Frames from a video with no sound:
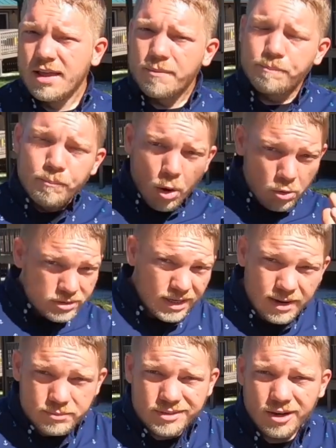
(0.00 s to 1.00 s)
Most
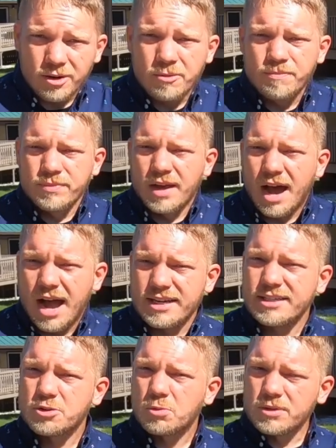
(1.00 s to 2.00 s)
times though, I
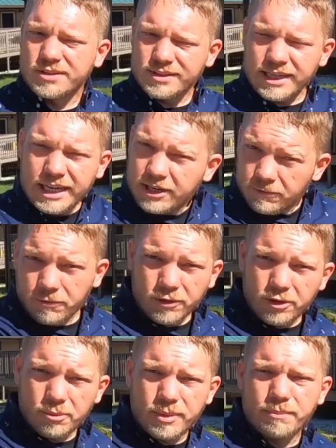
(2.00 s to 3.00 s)
just was lean for a little bit,